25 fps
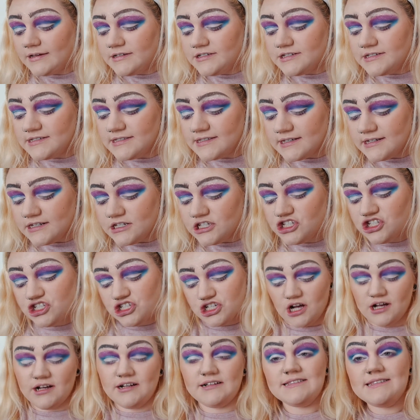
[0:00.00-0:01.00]
just gonna
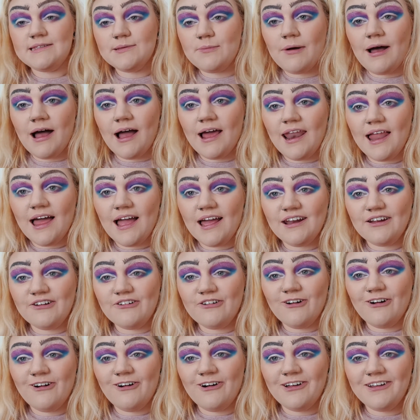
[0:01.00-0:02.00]
chuck some
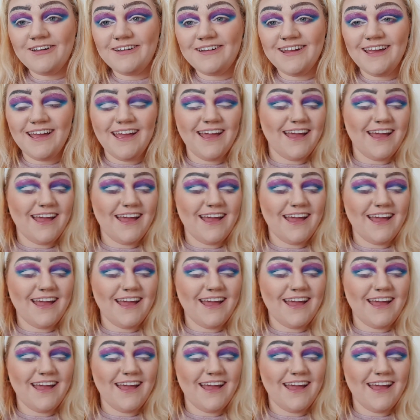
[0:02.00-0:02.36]
eyeliner on,